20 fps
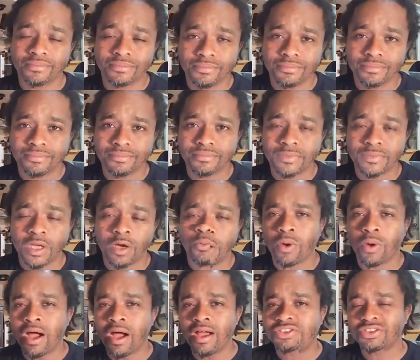Hawa
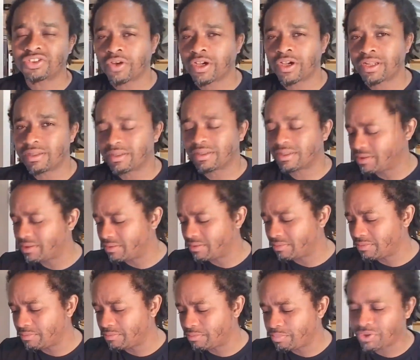is trying to
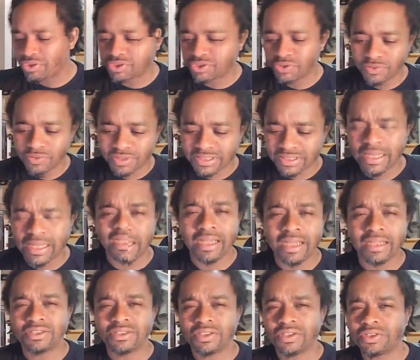put you aside so
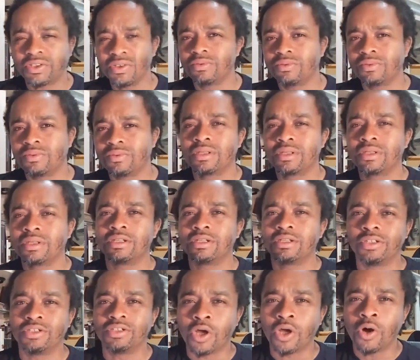you
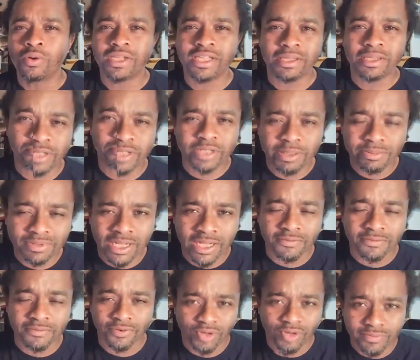don't get pimped out
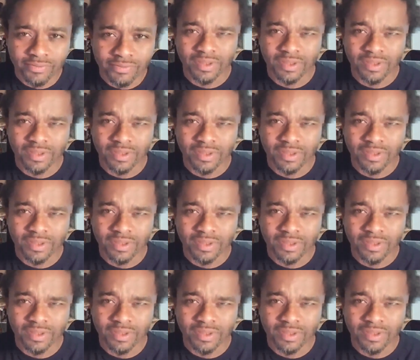forever.